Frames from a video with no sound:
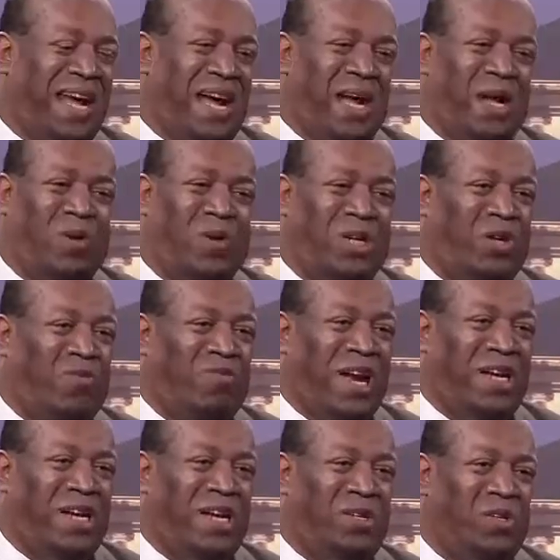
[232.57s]
Yeah. You know,
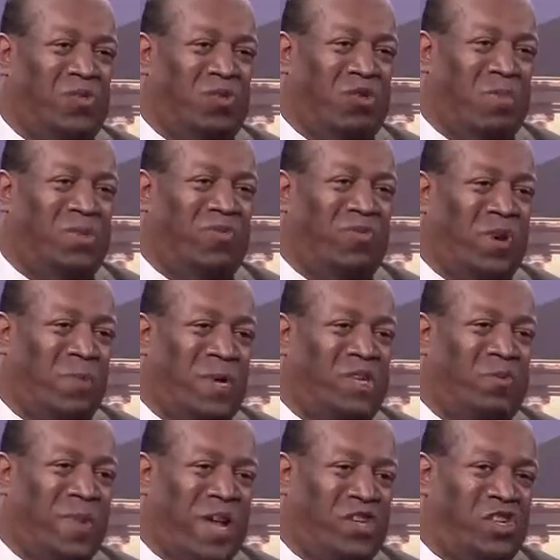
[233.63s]
right now, the Trump's a very
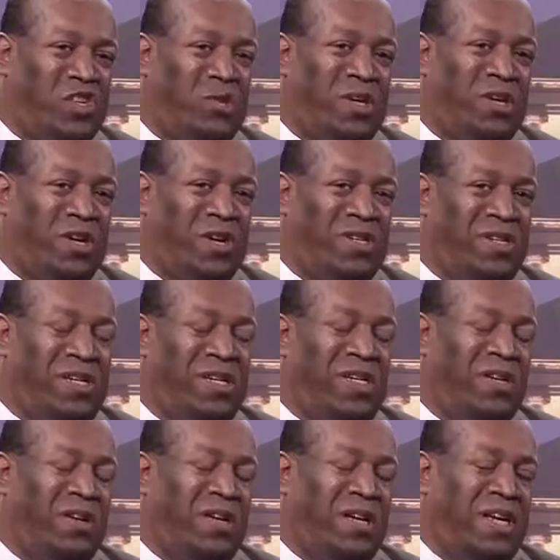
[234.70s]
mixed message because,
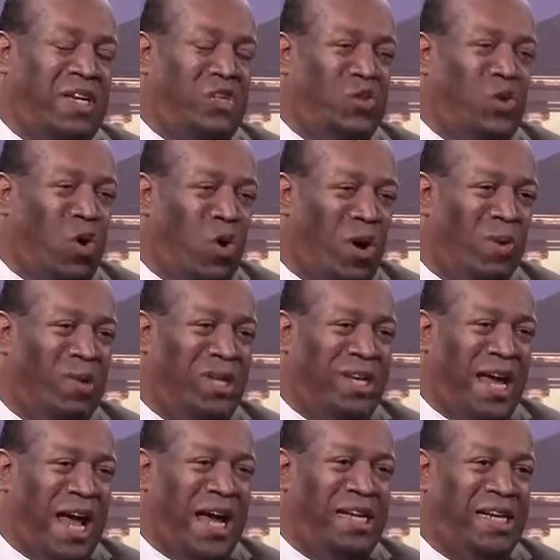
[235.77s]
you know, he's toying
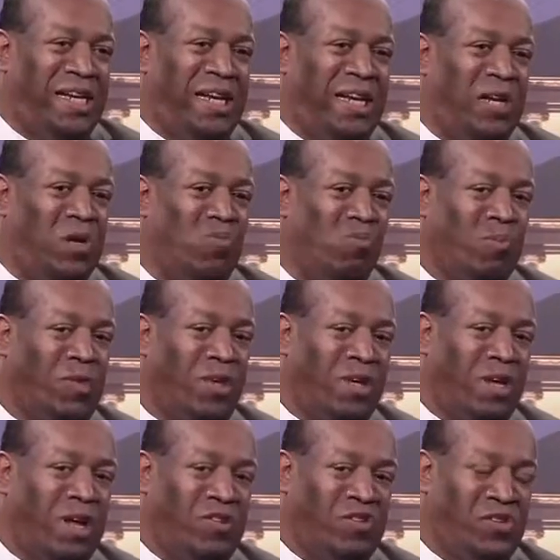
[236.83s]
with the idea
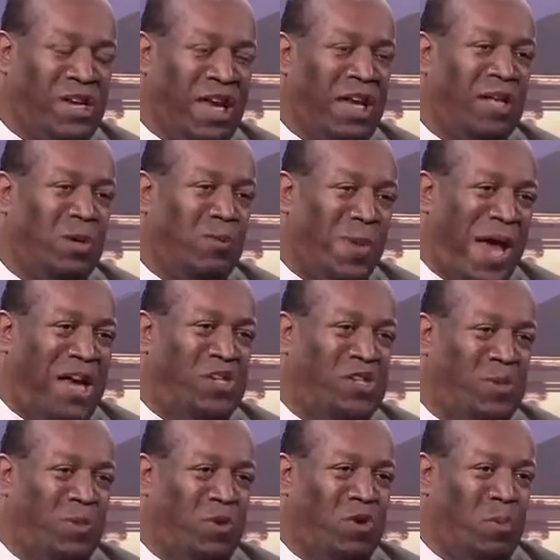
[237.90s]
of scaling back
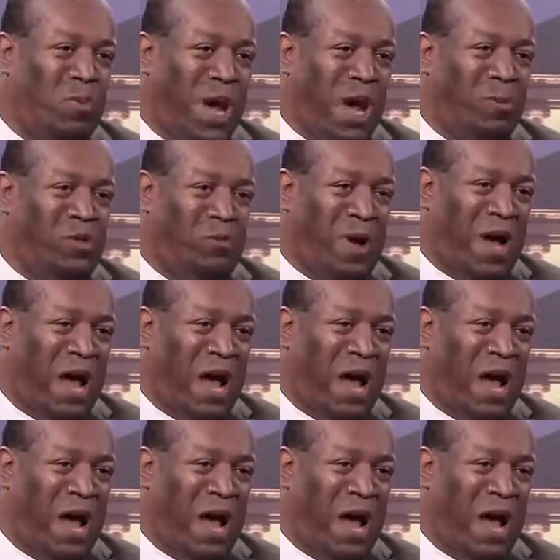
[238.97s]
some of Obama's